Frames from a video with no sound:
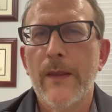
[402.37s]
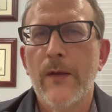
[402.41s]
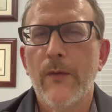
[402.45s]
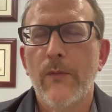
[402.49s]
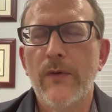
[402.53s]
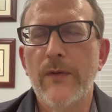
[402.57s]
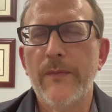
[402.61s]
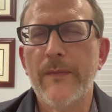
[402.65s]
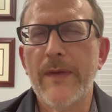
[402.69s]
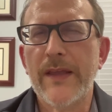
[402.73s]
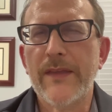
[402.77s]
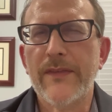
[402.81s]

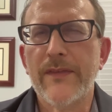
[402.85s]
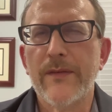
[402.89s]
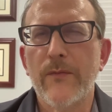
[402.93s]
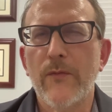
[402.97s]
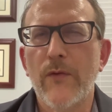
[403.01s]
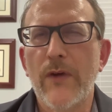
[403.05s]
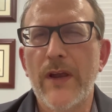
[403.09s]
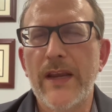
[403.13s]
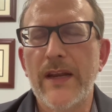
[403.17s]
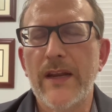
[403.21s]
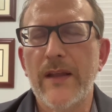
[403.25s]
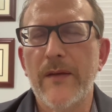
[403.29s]
we make them
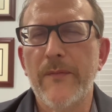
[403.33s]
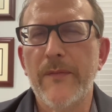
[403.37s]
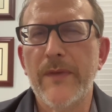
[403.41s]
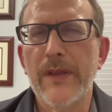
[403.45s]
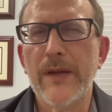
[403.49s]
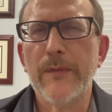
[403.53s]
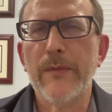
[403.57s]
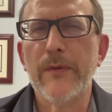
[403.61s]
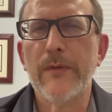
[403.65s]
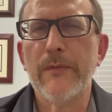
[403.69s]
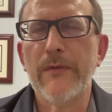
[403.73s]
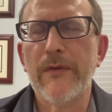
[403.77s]
wait a
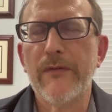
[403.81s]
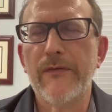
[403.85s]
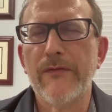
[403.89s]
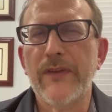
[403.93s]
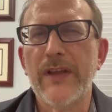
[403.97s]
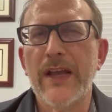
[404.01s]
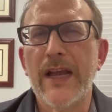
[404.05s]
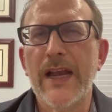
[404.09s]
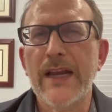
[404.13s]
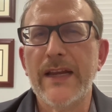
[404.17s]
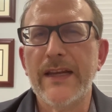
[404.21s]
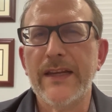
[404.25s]
minimum of
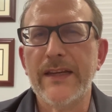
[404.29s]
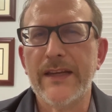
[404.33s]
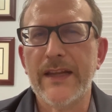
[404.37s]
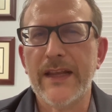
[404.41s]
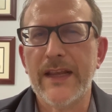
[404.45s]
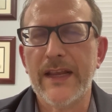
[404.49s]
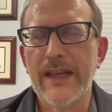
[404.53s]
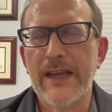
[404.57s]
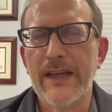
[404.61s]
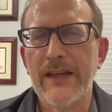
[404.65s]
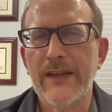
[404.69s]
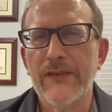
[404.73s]
90
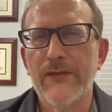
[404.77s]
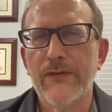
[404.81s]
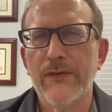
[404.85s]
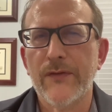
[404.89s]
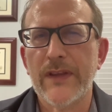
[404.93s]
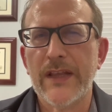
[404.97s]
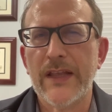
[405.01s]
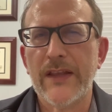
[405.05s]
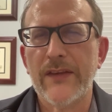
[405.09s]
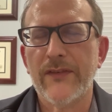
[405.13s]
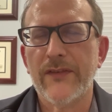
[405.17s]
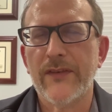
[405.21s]
days for
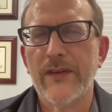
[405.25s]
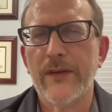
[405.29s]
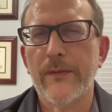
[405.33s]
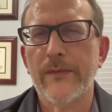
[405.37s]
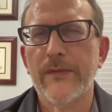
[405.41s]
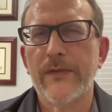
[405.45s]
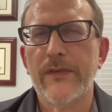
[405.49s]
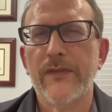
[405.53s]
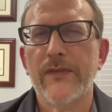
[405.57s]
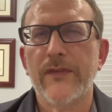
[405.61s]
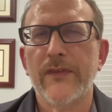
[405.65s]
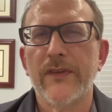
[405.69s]
that
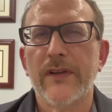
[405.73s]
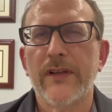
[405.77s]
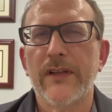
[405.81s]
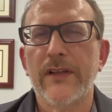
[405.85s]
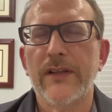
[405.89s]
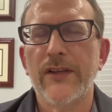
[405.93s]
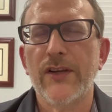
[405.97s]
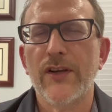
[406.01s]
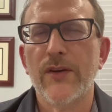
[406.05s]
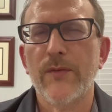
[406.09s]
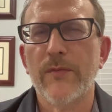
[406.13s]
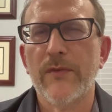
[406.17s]
substance to
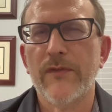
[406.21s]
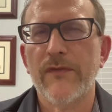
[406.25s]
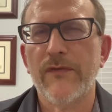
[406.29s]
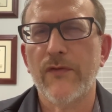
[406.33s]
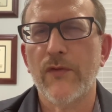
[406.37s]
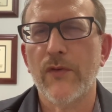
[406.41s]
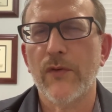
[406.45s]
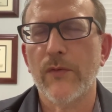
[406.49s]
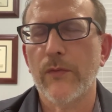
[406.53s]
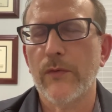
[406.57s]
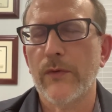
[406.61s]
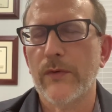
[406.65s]
clear
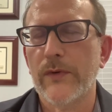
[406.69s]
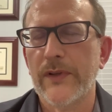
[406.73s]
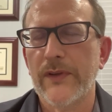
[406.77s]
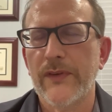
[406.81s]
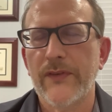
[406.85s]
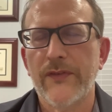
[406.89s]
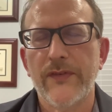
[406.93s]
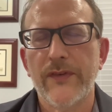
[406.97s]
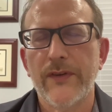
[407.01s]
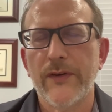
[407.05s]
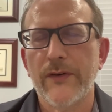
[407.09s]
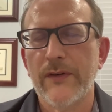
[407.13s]
before we'll
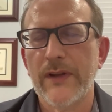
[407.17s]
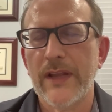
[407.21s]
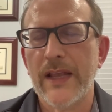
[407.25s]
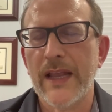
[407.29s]
consider